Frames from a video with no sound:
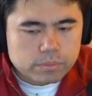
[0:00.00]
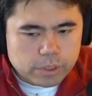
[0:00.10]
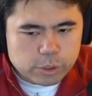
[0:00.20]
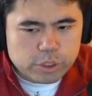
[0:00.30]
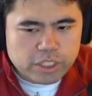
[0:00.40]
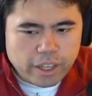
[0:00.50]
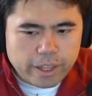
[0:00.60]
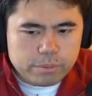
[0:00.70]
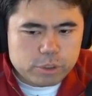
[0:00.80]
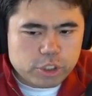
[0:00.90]
there's a
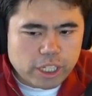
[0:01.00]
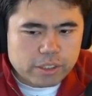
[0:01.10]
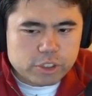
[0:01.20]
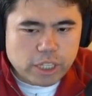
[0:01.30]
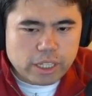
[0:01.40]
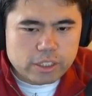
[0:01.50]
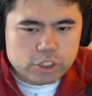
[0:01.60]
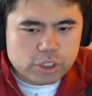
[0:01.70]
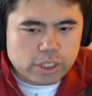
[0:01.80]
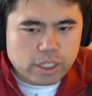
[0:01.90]
time check
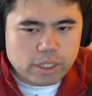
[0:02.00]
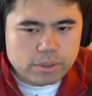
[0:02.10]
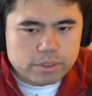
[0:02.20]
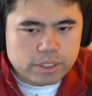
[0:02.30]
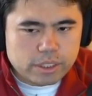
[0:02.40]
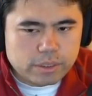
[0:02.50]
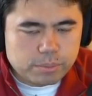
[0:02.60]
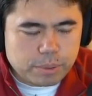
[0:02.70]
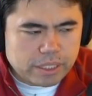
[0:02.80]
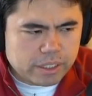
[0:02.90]
challenge uh did
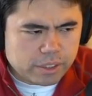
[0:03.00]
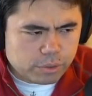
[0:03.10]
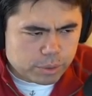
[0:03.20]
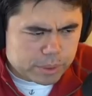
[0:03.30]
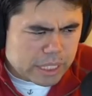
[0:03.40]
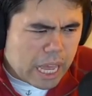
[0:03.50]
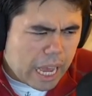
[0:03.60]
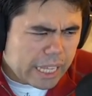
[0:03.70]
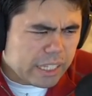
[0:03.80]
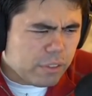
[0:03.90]
it bend it in three minutes
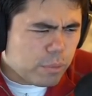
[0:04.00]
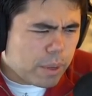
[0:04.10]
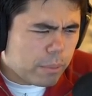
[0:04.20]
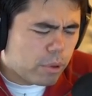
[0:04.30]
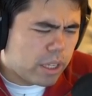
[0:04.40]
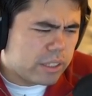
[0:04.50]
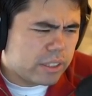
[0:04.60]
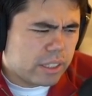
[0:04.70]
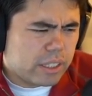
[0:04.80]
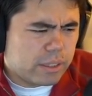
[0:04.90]
I think if you
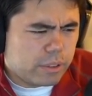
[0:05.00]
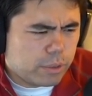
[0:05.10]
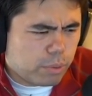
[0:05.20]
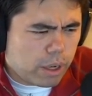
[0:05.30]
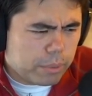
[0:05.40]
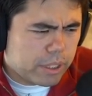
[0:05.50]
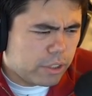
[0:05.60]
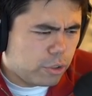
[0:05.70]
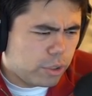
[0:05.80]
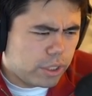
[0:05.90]
memorize it, it you probably
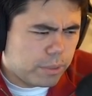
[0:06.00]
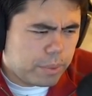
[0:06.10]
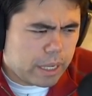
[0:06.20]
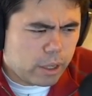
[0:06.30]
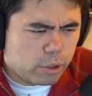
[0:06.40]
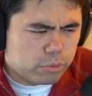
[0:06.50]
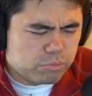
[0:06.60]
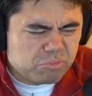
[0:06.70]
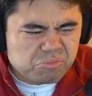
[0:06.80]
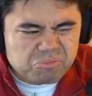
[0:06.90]
can do it in about
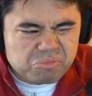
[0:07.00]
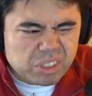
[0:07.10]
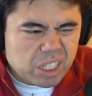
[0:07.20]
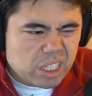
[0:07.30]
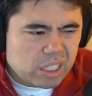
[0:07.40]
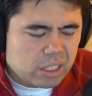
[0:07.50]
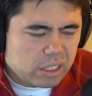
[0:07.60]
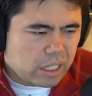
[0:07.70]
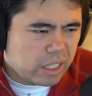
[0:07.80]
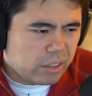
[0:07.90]

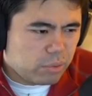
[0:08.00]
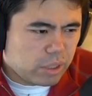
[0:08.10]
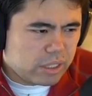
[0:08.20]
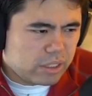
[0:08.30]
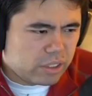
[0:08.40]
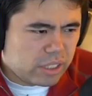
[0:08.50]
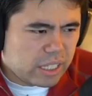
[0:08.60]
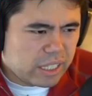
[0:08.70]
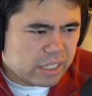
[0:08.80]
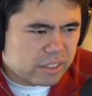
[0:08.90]
I realize he just
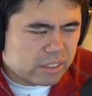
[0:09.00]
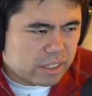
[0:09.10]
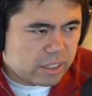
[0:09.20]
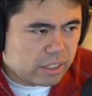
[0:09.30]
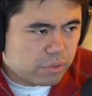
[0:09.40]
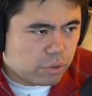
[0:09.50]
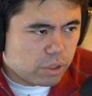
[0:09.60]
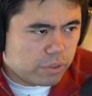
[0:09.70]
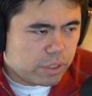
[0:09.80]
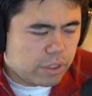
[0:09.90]
yeah he gets this knight to
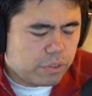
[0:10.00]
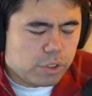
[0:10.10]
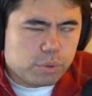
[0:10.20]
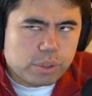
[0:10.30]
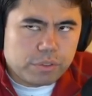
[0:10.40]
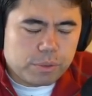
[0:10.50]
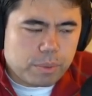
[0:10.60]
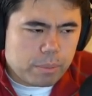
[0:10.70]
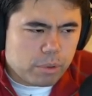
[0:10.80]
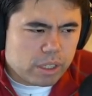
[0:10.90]
e4 if you, if you if you
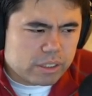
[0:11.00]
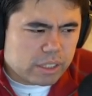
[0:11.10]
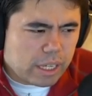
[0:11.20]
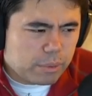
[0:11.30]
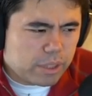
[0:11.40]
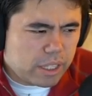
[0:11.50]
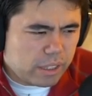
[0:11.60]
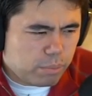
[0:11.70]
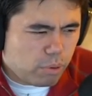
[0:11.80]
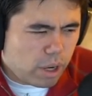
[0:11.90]
memorize it I would
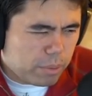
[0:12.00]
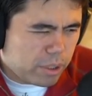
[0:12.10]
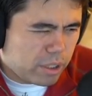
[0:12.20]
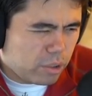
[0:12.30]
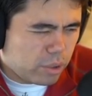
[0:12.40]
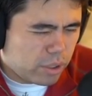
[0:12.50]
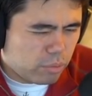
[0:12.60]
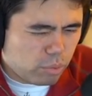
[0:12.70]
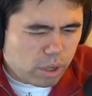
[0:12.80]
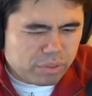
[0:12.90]
think probably you can do it
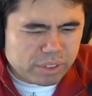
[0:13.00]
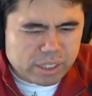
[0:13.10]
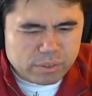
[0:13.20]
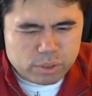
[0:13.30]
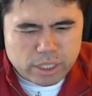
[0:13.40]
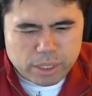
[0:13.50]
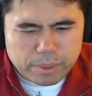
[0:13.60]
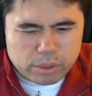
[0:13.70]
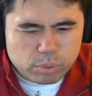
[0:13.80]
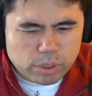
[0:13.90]
in roughly give or take
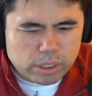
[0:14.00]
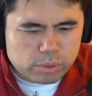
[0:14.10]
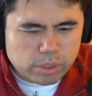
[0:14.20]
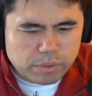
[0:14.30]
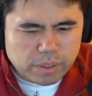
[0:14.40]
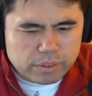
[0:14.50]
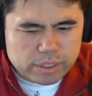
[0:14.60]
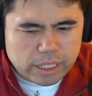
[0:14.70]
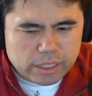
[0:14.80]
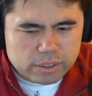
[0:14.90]
about 20 25
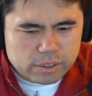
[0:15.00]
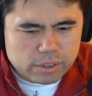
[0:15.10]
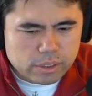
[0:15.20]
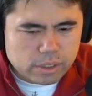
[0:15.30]
seconds